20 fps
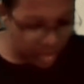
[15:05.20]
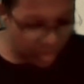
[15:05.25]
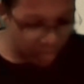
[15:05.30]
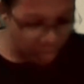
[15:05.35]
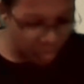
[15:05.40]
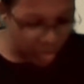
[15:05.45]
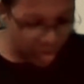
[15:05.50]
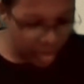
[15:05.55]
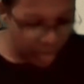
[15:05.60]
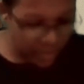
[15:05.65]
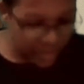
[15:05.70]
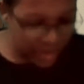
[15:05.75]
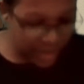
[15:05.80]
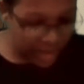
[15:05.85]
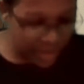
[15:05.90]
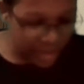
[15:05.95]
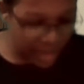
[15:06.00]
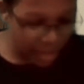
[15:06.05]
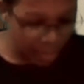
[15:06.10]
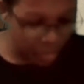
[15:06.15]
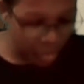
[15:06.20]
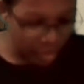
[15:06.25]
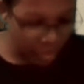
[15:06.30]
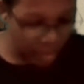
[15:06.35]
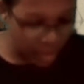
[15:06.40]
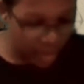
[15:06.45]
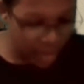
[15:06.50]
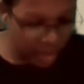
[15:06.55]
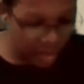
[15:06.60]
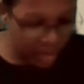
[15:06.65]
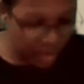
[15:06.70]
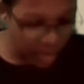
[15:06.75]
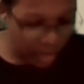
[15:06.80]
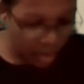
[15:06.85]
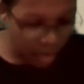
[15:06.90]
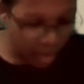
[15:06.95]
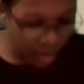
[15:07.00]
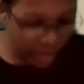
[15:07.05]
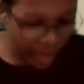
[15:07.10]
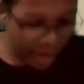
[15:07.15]
the brink of September, and
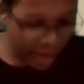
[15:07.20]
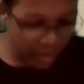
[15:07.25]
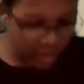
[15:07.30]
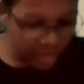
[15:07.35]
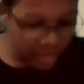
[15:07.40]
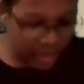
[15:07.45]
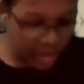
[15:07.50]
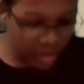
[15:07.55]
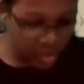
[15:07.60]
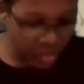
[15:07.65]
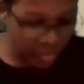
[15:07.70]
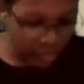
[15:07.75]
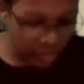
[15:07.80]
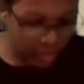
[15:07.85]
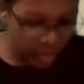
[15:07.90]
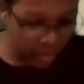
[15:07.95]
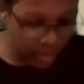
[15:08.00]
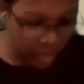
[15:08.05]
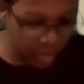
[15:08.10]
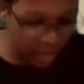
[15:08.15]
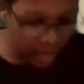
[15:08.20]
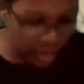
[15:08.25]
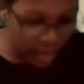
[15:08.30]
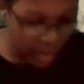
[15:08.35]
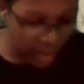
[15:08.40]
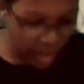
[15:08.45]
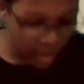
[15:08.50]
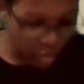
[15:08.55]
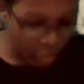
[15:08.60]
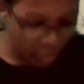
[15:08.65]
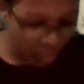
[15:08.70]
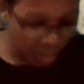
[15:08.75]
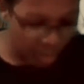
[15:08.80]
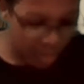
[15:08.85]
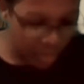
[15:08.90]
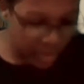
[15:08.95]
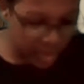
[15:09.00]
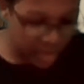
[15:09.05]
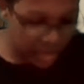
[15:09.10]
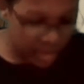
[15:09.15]
Aunt Alexandra and her
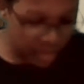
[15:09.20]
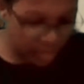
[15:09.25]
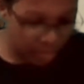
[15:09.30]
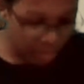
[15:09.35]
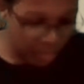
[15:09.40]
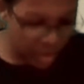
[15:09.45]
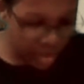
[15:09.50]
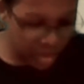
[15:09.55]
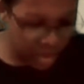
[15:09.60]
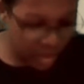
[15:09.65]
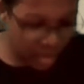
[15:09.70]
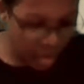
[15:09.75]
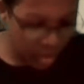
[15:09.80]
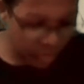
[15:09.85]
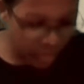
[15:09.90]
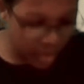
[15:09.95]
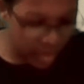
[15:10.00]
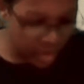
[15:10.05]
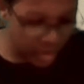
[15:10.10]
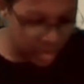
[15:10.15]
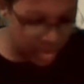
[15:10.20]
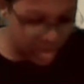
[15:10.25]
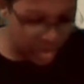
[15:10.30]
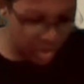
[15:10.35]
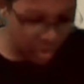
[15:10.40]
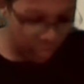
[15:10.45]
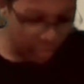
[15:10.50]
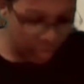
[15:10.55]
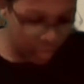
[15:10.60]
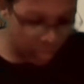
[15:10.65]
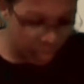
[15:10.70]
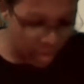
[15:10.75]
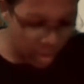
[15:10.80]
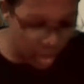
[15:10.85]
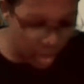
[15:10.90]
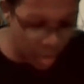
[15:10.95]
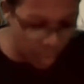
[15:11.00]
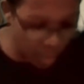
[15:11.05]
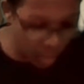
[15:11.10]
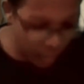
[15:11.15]
missionary
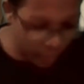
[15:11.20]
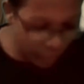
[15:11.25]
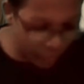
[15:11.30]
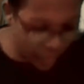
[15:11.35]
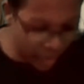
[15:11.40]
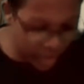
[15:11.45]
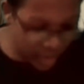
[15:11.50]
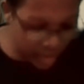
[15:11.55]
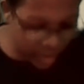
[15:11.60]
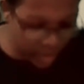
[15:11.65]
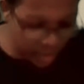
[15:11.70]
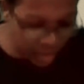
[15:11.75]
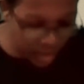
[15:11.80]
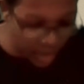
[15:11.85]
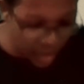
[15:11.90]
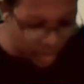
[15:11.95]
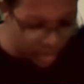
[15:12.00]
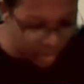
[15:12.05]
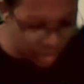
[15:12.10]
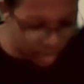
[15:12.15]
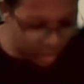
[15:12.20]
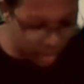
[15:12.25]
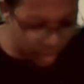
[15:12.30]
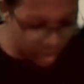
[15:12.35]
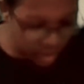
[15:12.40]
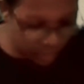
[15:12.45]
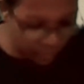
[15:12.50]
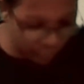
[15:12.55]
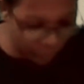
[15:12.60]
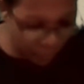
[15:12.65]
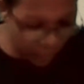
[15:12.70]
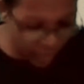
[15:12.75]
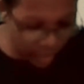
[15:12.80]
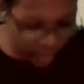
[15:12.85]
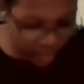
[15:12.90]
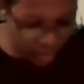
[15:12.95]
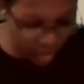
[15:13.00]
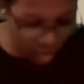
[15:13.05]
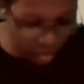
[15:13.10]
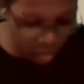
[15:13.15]
circle were fighting the good
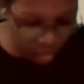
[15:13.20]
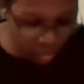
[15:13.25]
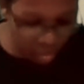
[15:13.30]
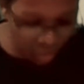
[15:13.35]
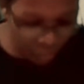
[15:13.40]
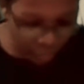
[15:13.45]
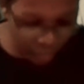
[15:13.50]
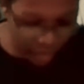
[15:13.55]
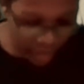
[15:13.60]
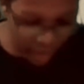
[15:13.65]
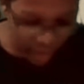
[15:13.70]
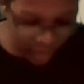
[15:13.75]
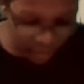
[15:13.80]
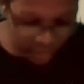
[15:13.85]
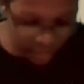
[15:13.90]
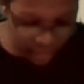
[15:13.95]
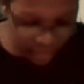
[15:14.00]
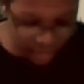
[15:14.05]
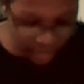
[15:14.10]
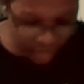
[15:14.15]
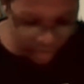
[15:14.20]
fight all over the house.